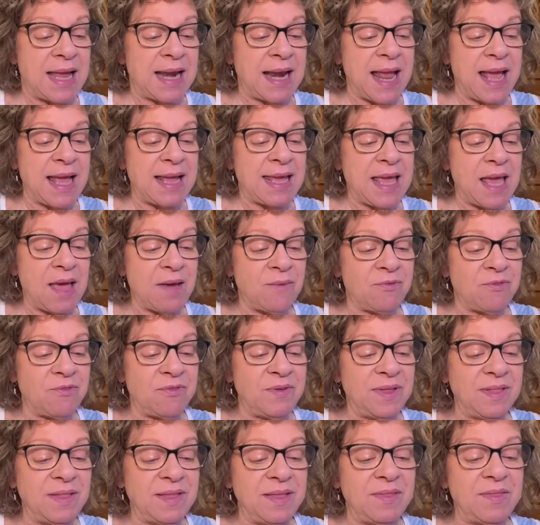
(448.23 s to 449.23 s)
Yet I kept
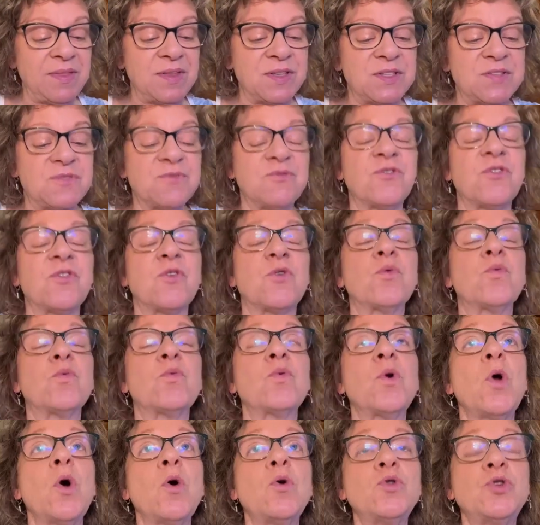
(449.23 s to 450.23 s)
feeling this
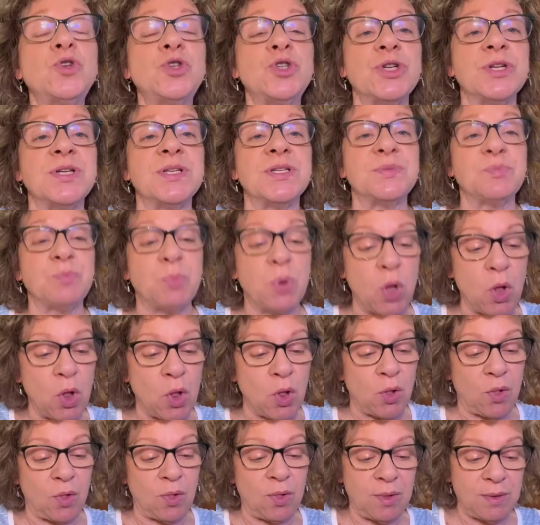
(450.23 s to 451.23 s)
ferocious
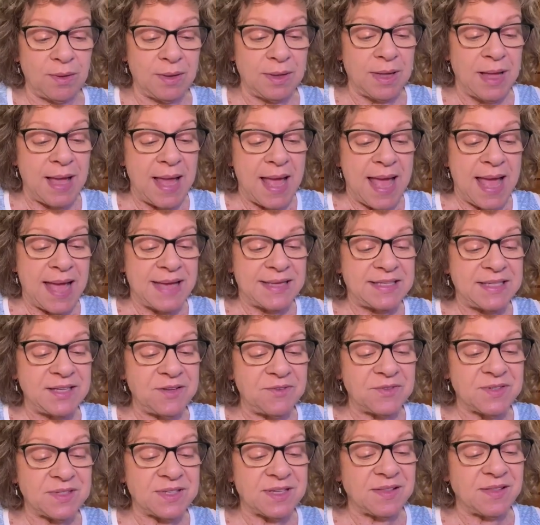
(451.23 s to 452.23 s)
pull, as
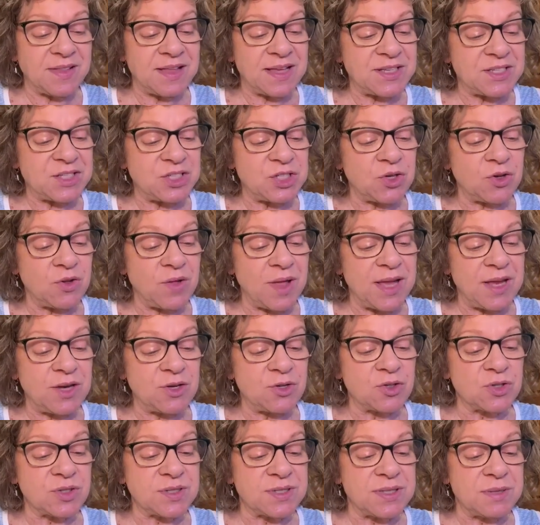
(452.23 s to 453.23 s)
if celestial
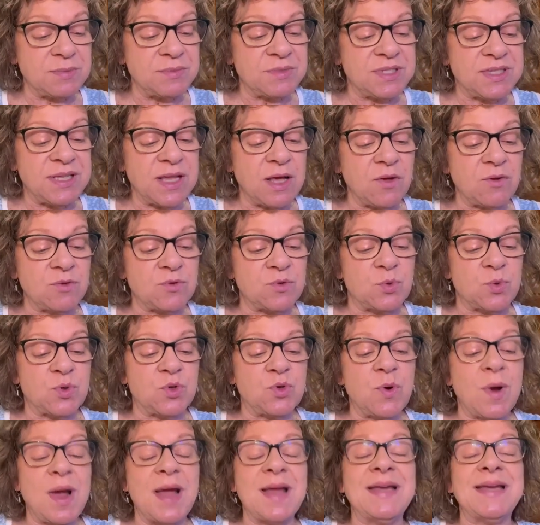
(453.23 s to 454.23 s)
angels themselves were
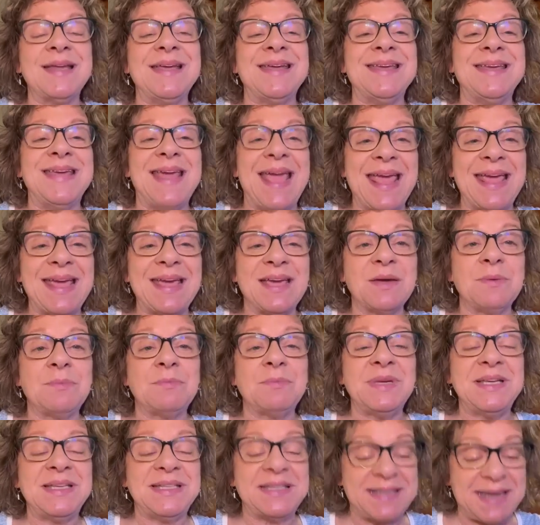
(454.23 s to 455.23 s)
trying to yank
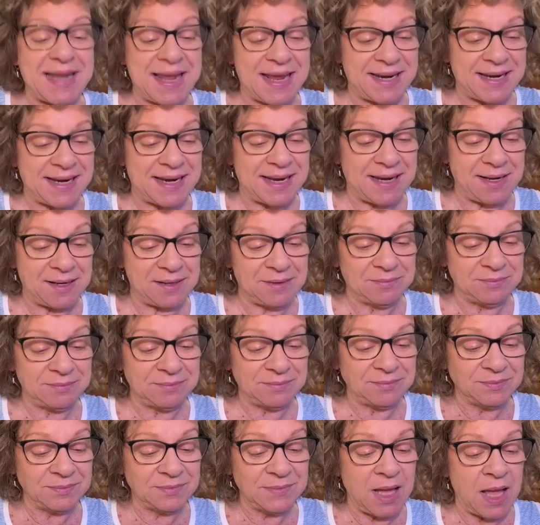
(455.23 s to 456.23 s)
me standing.
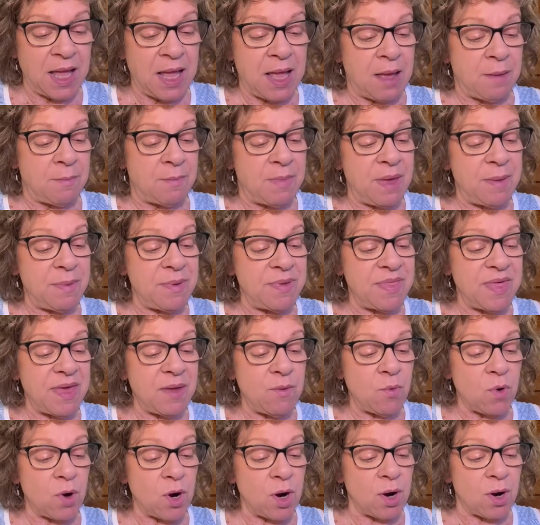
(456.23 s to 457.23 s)
Maybe
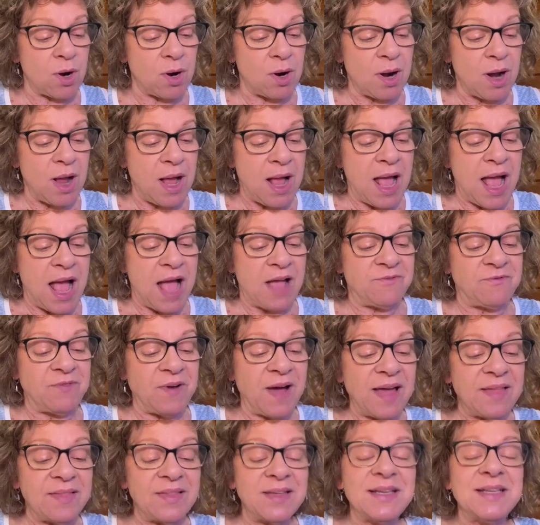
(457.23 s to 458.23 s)
they were. I
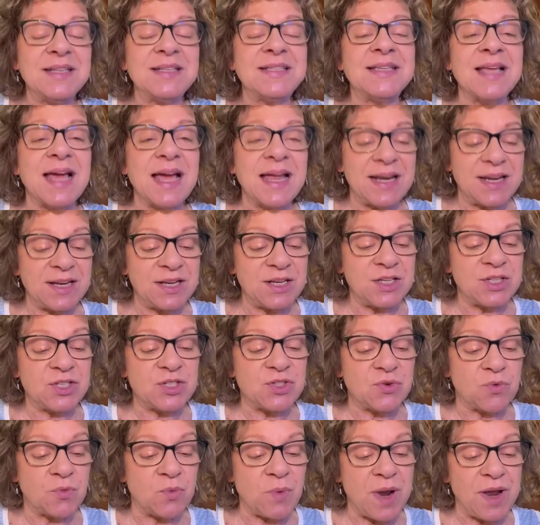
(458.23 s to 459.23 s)
finally decided to
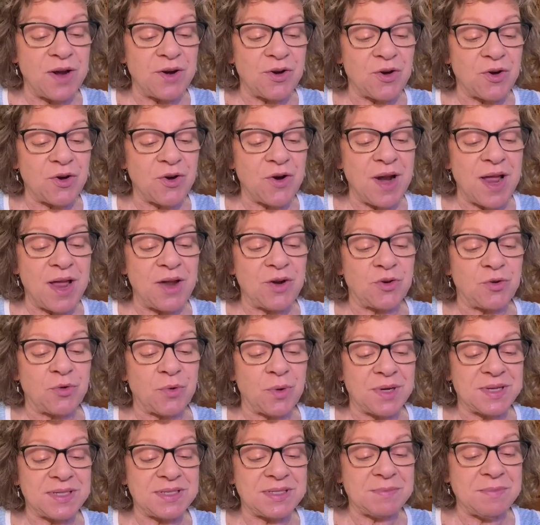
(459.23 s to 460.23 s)
surrender and
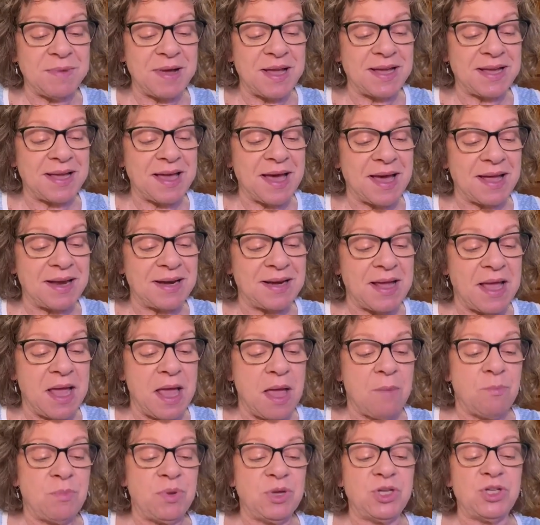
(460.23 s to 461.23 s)
trust my gut,
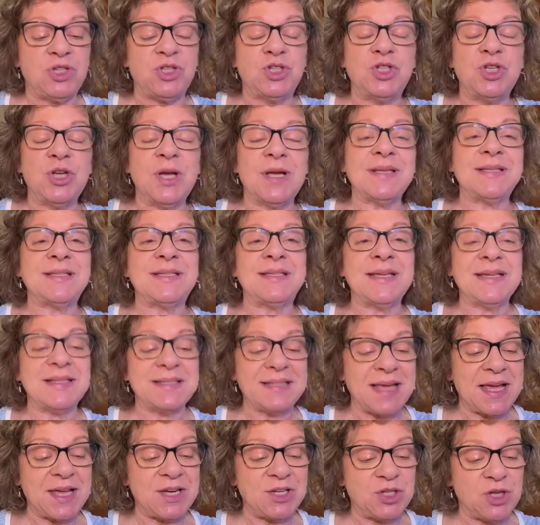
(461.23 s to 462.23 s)
but just
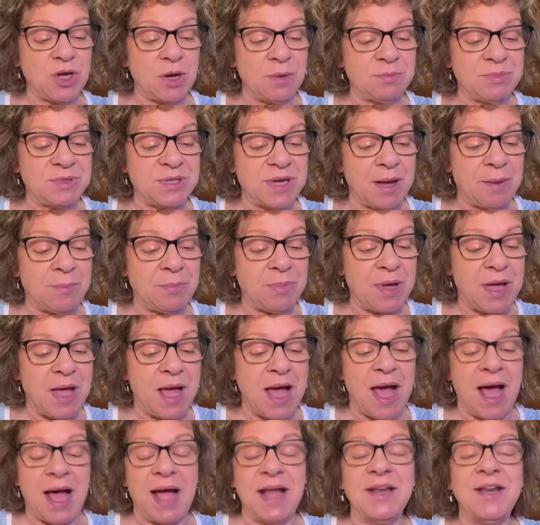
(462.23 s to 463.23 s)
as I jumped up,
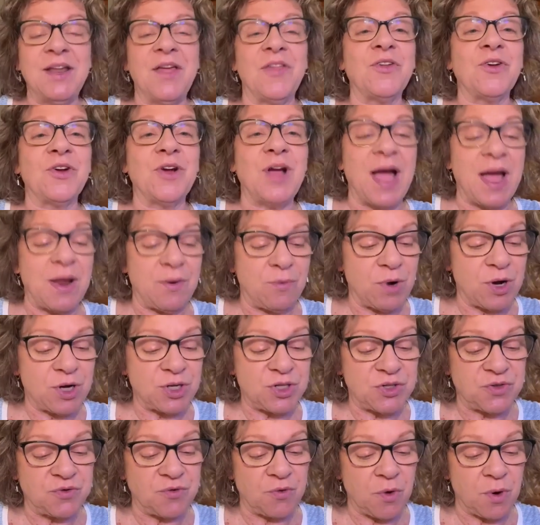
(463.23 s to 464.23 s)
another guy
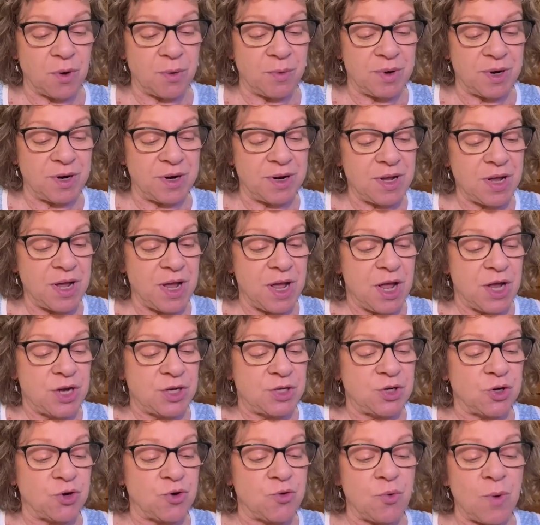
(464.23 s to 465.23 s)
rushed forward.
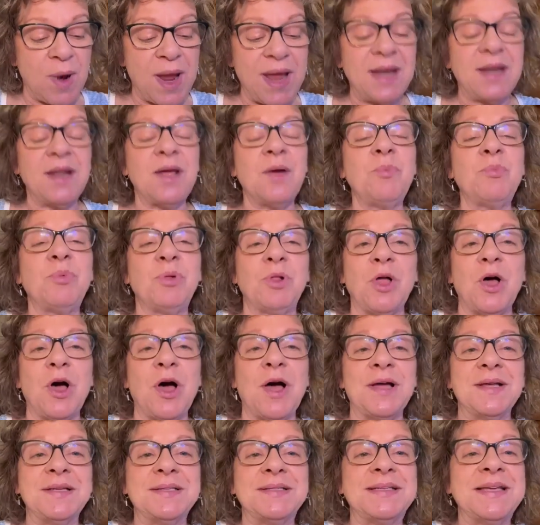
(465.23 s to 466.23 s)
To great
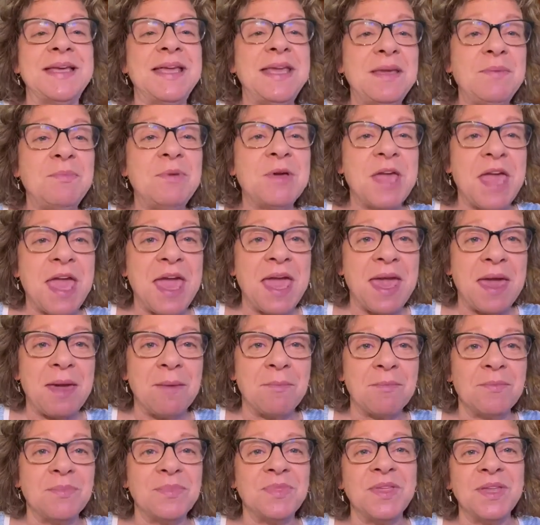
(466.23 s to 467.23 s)
applause, he
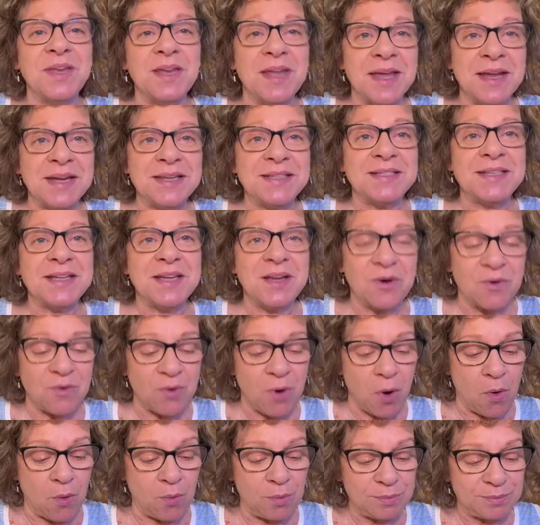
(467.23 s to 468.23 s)
became the night's
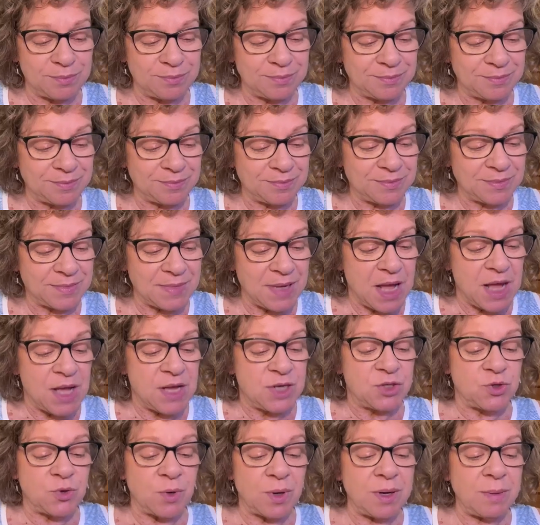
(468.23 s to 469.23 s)
hero.
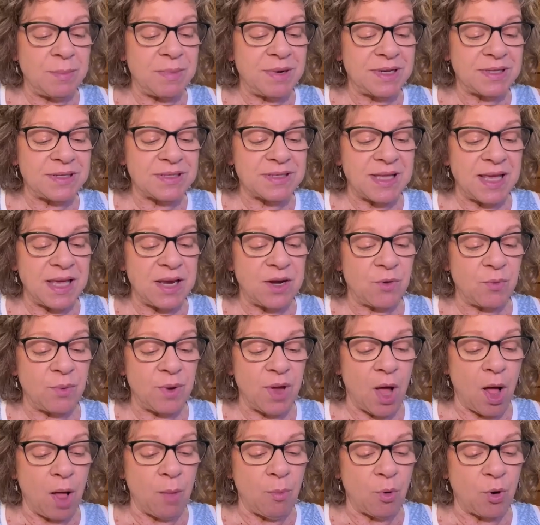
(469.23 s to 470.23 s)
20 minutes later,
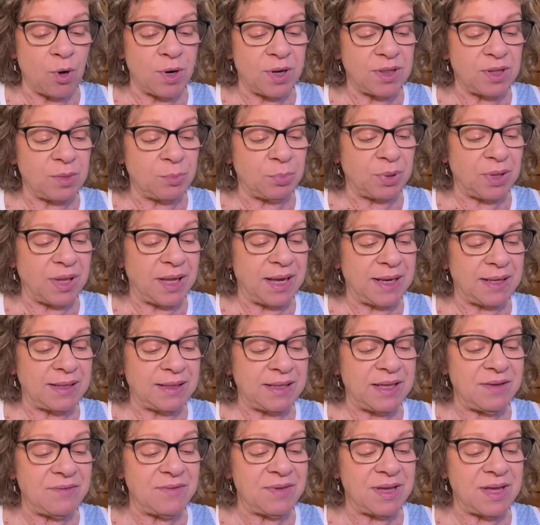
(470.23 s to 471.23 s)
we all boarded the
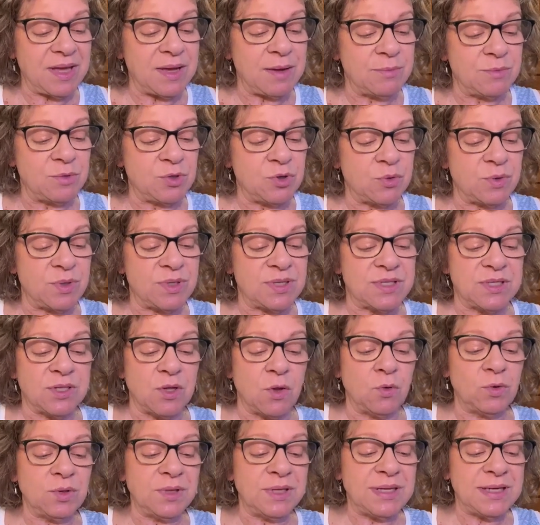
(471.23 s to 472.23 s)
plane, leaving him to his
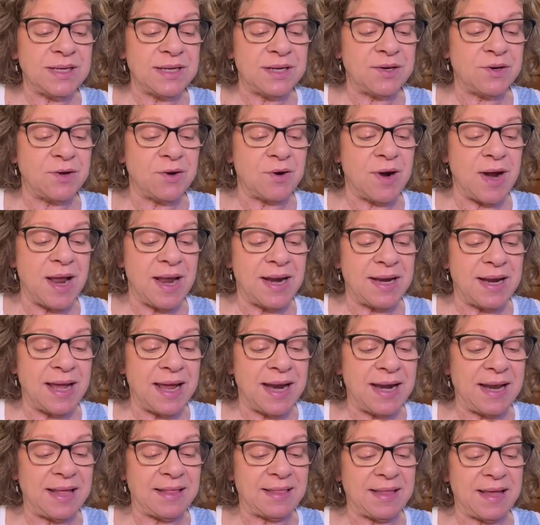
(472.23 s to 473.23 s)
lonely dinner and
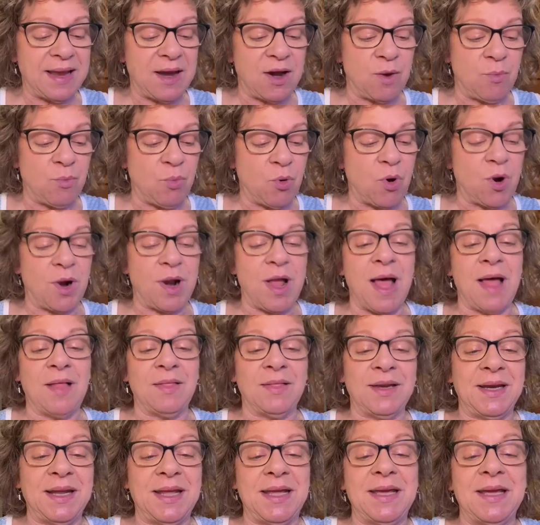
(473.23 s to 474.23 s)
night at the airport
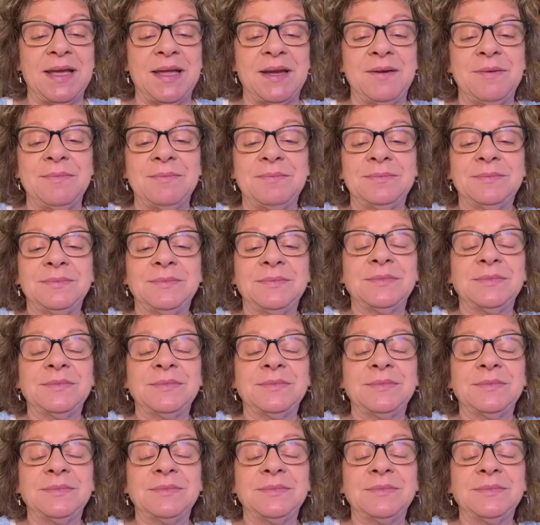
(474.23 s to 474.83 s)
Holiday Inn.